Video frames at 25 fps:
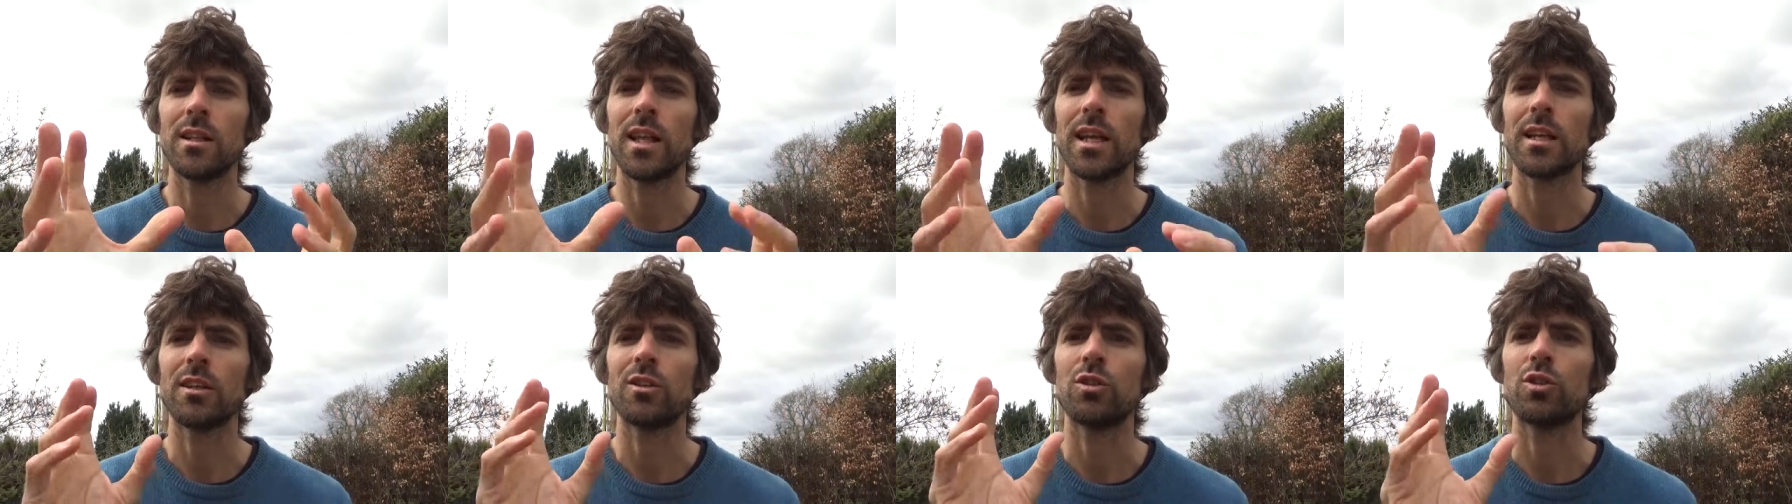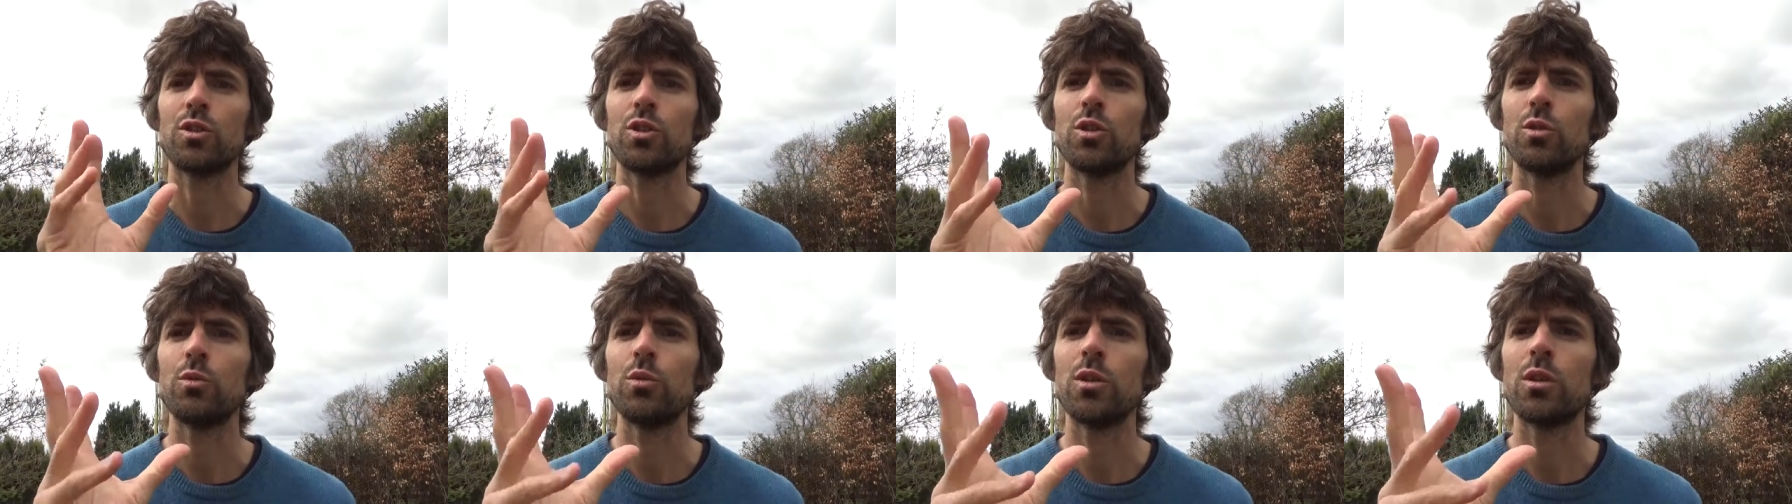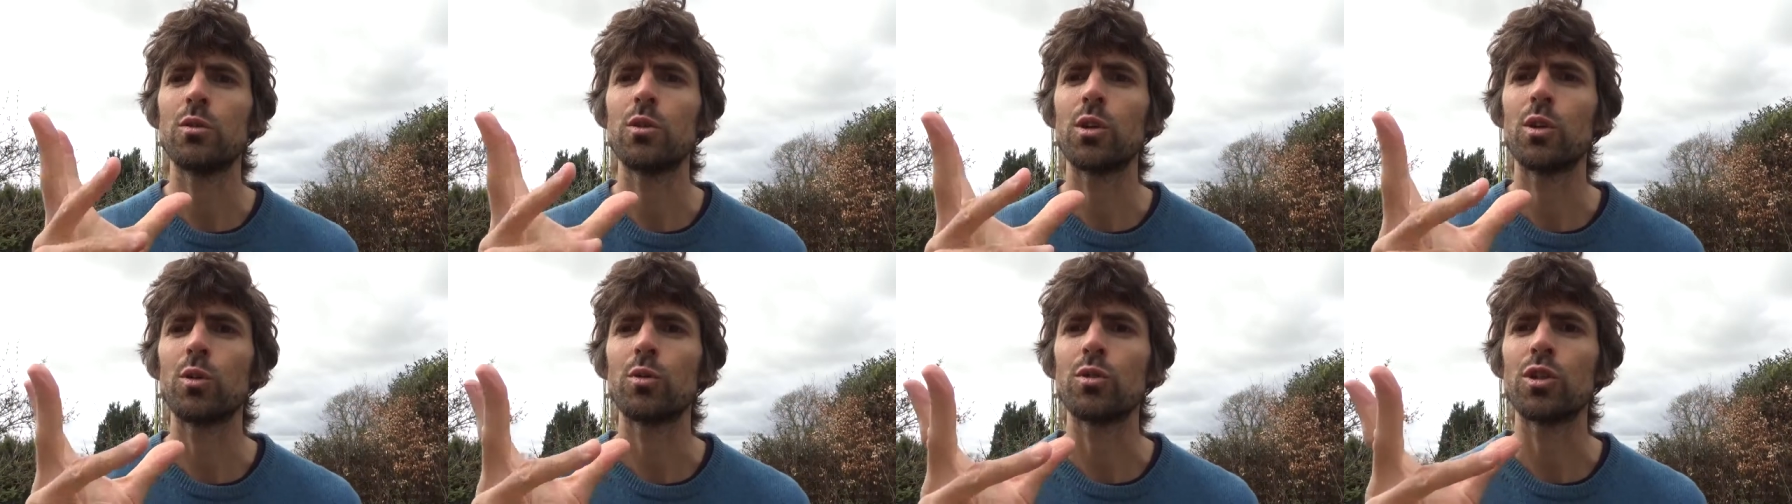like a
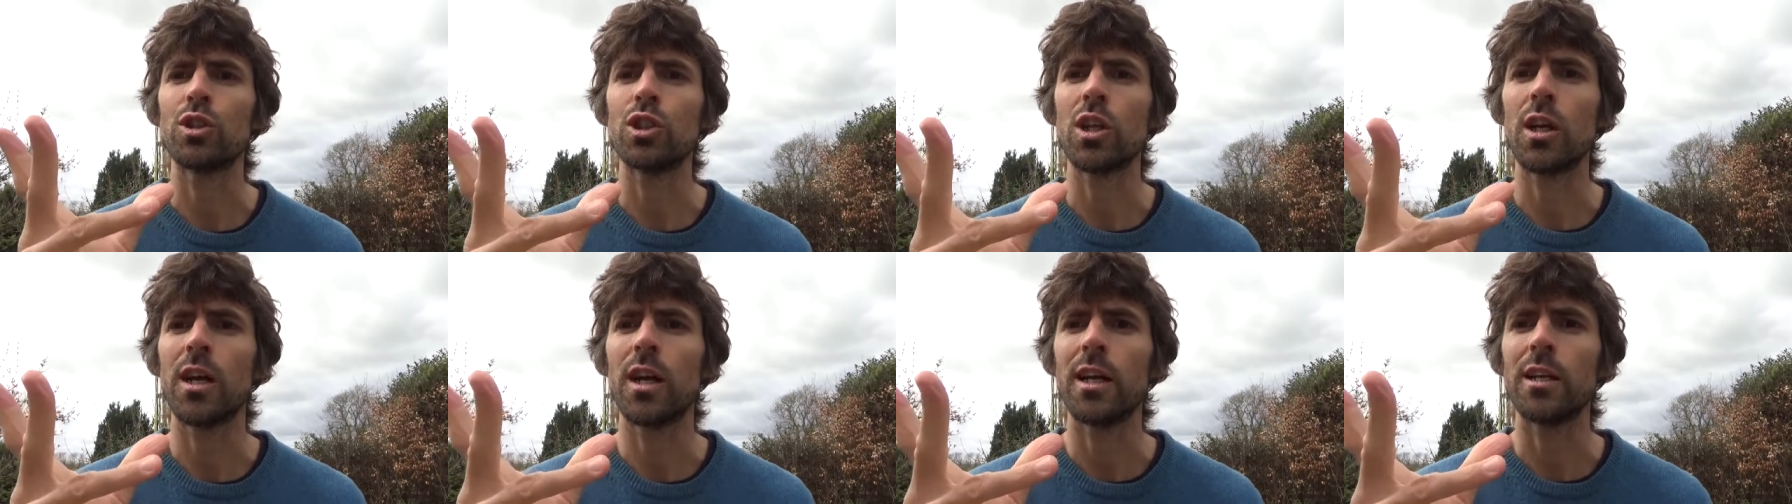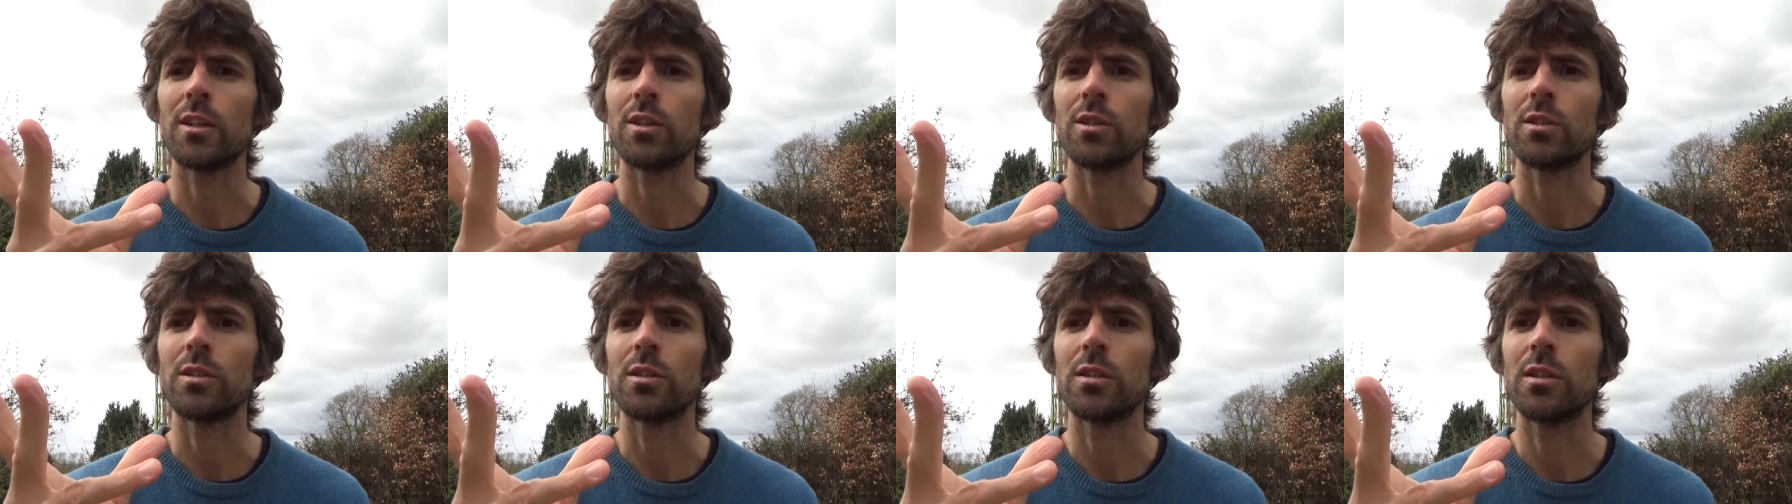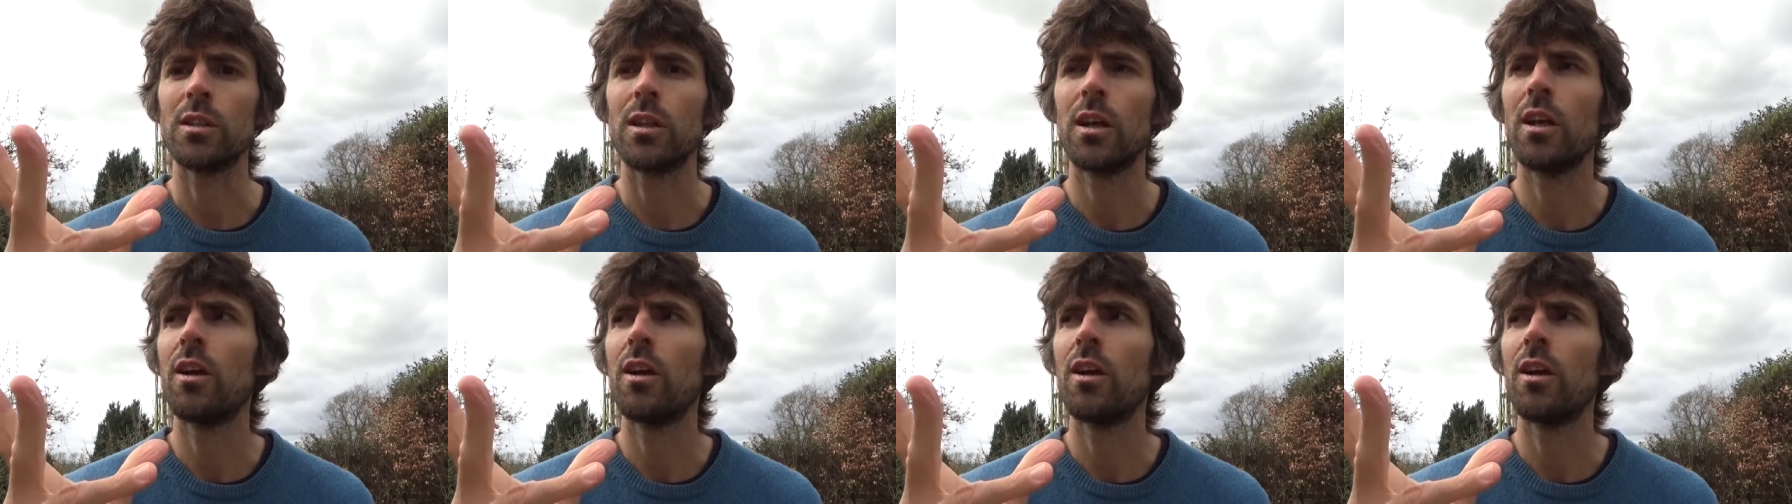two-year-old child,